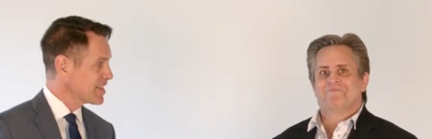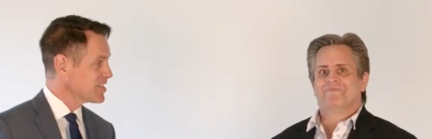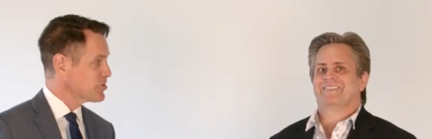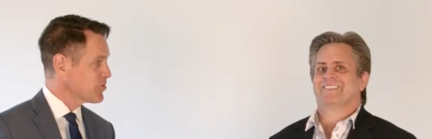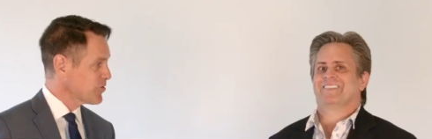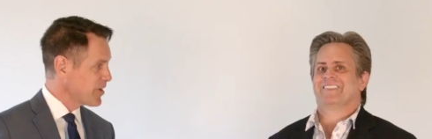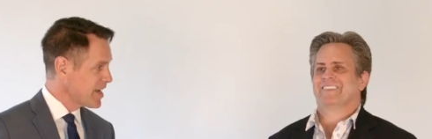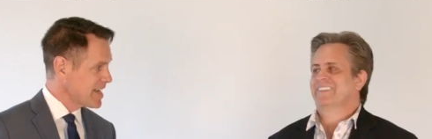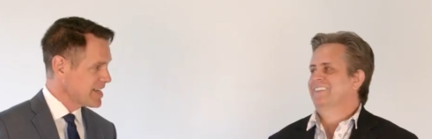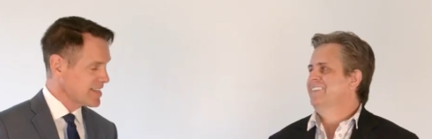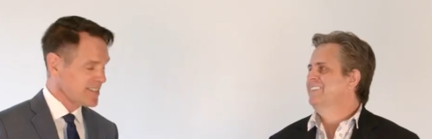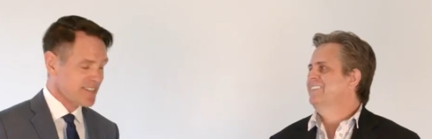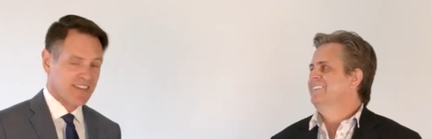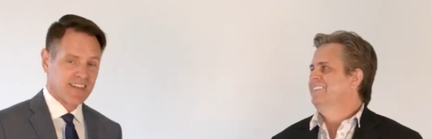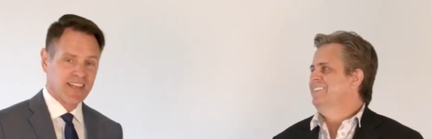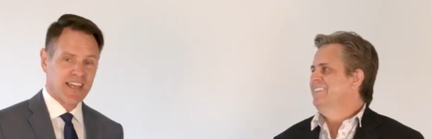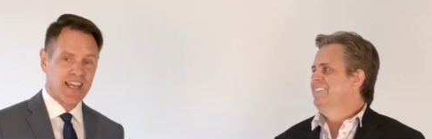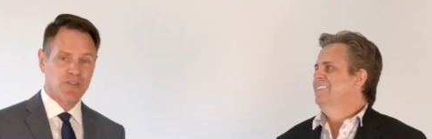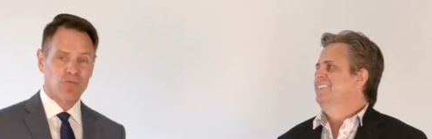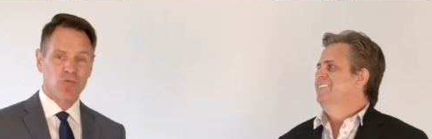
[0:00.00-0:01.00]
Speaker 1: That's great.
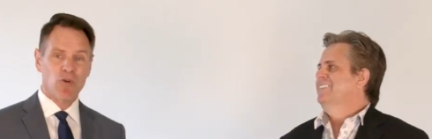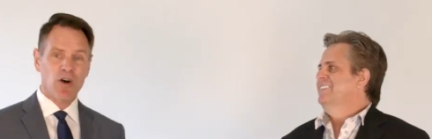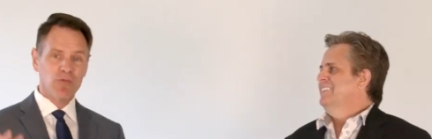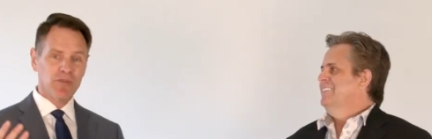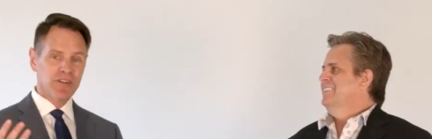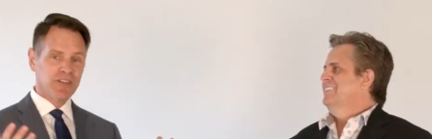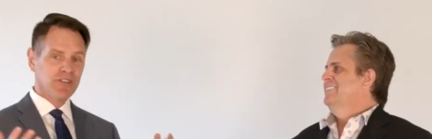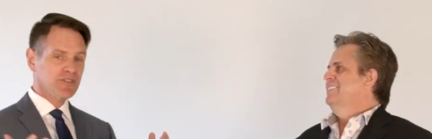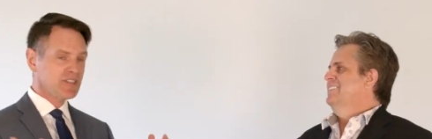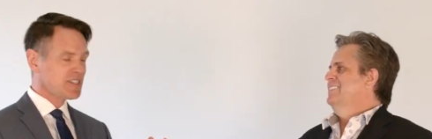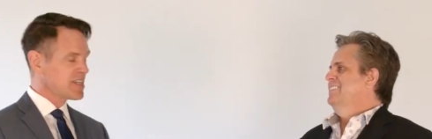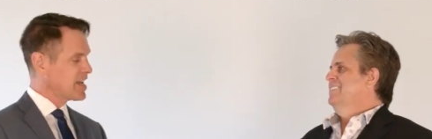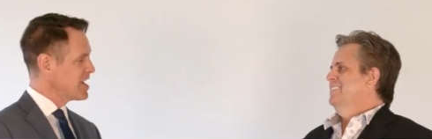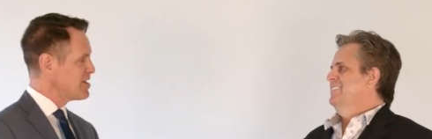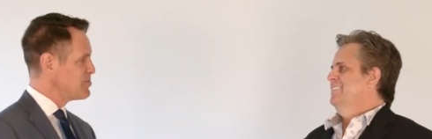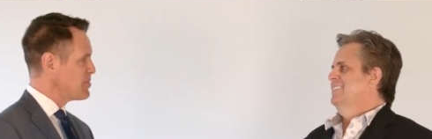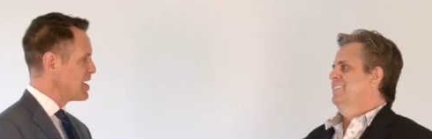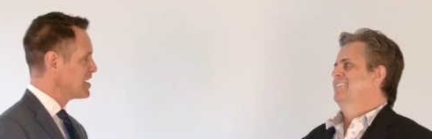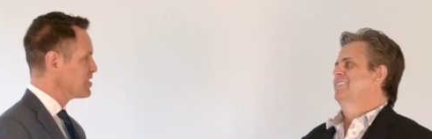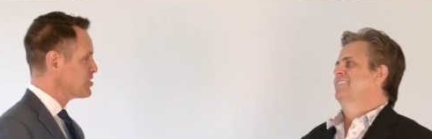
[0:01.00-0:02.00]
And what would you
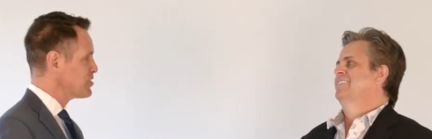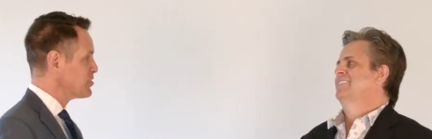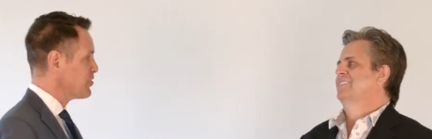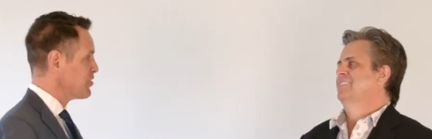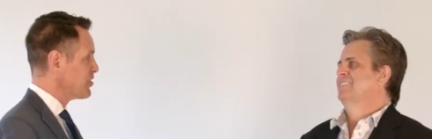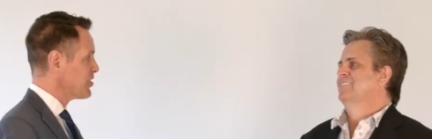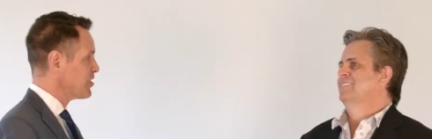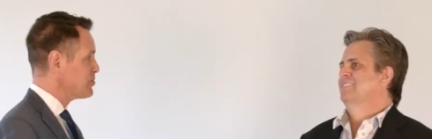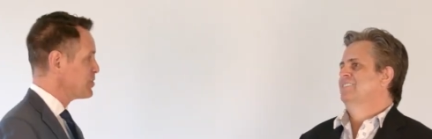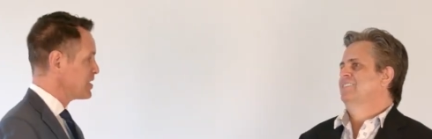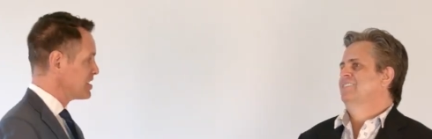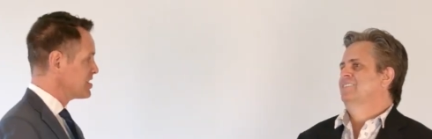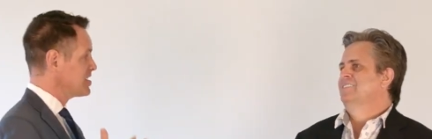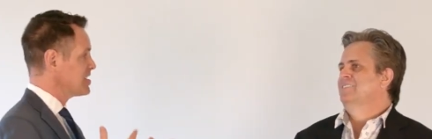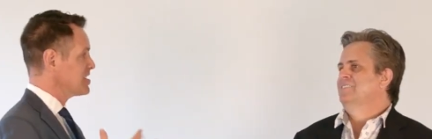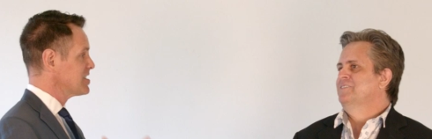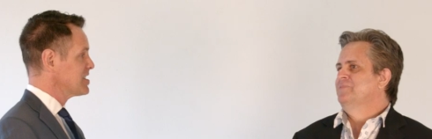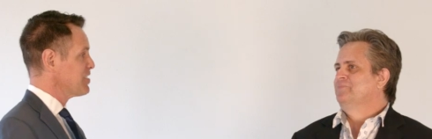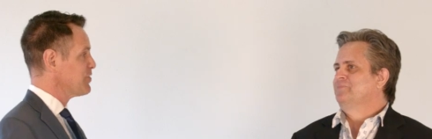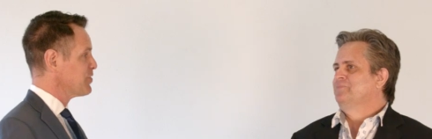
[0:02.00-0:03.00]
say makes your
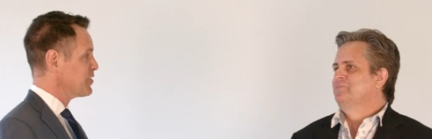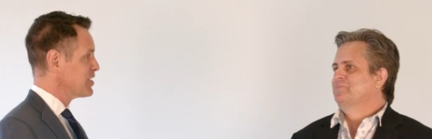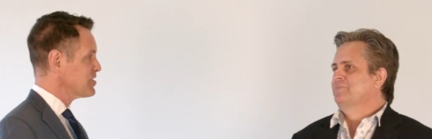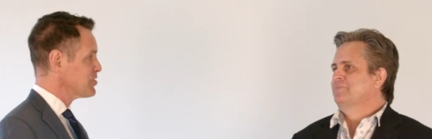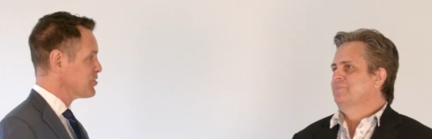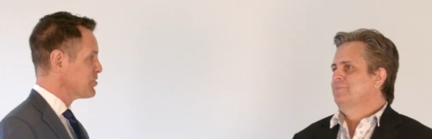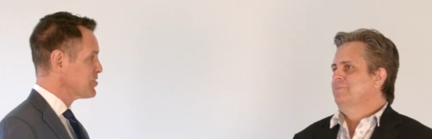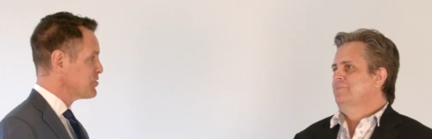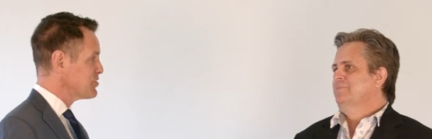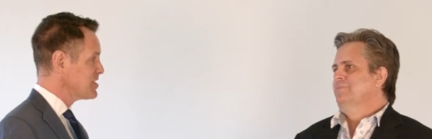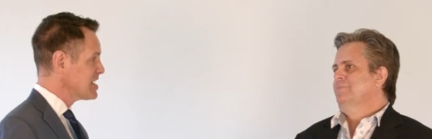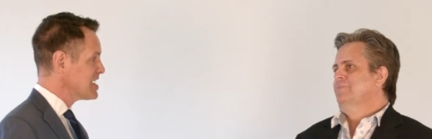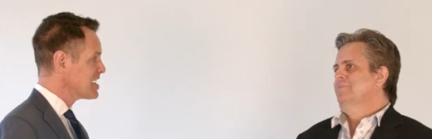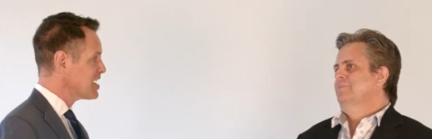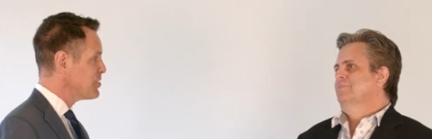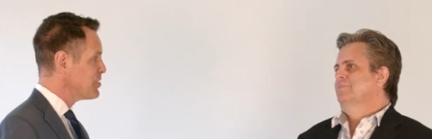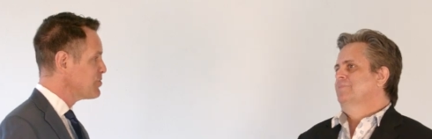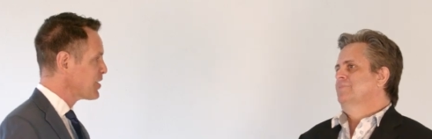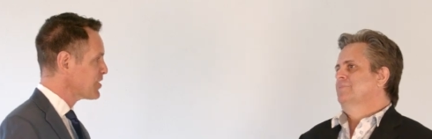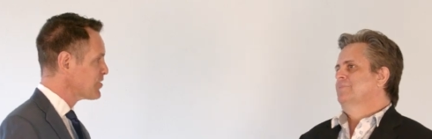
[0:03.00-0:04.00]
business different or
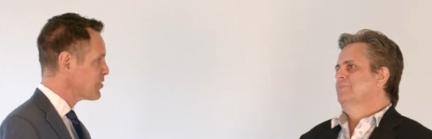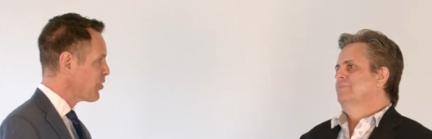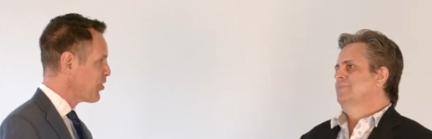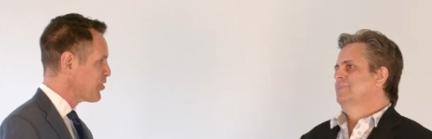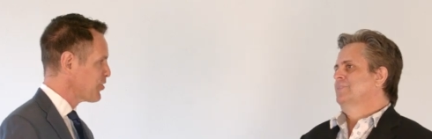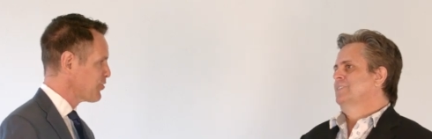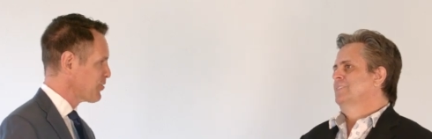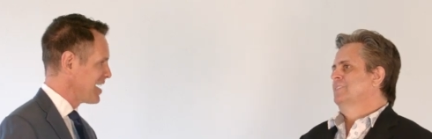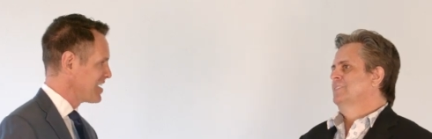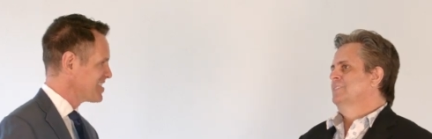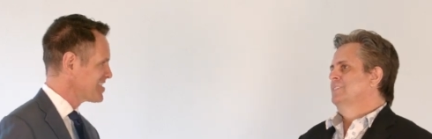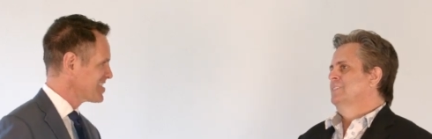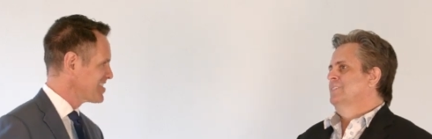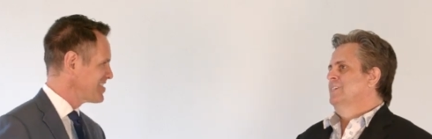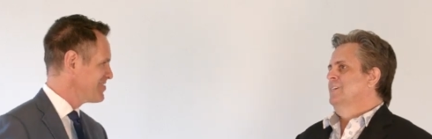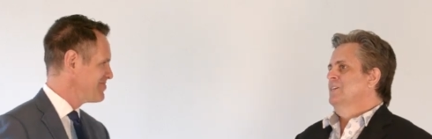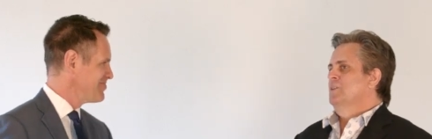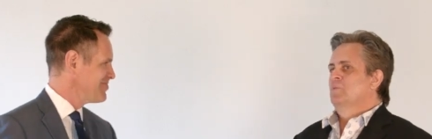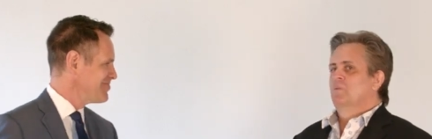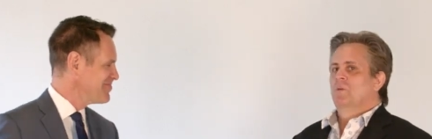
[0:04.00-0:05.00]
unique compared to all the
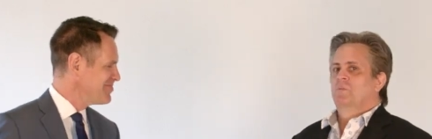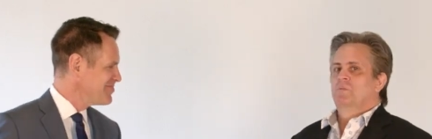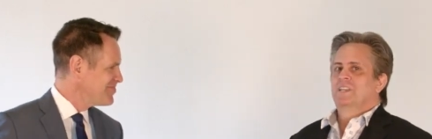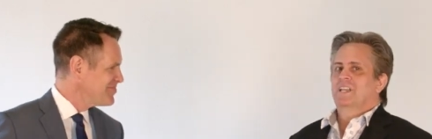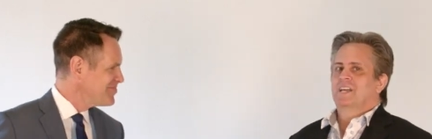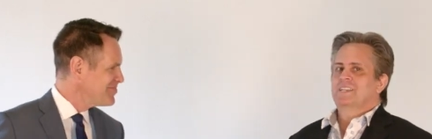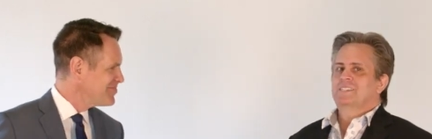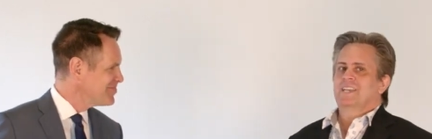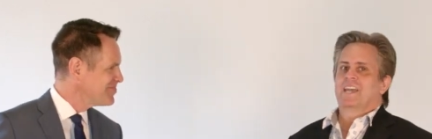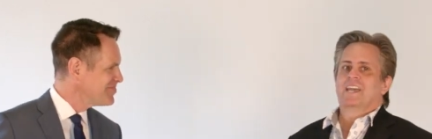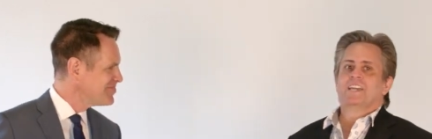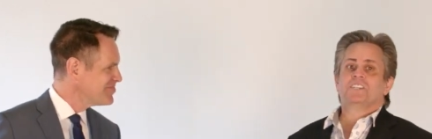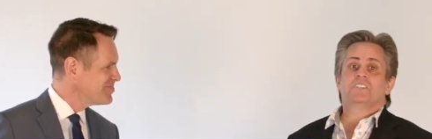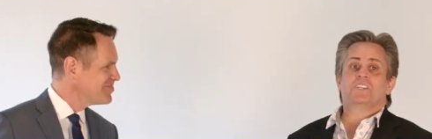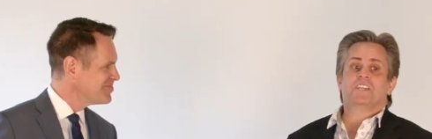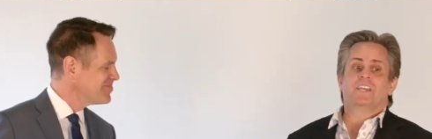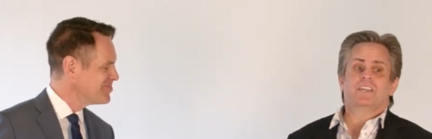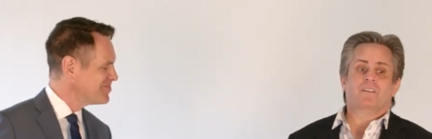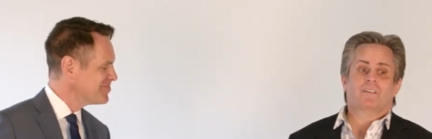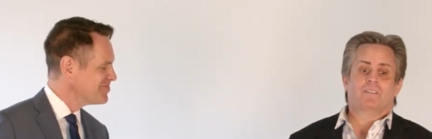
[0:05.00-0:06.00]
rest? Well, we like to
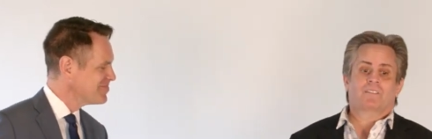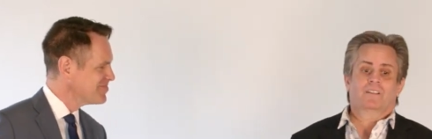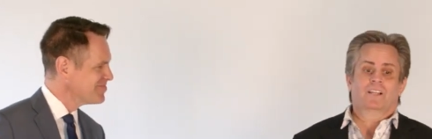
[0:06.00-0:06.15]
educate our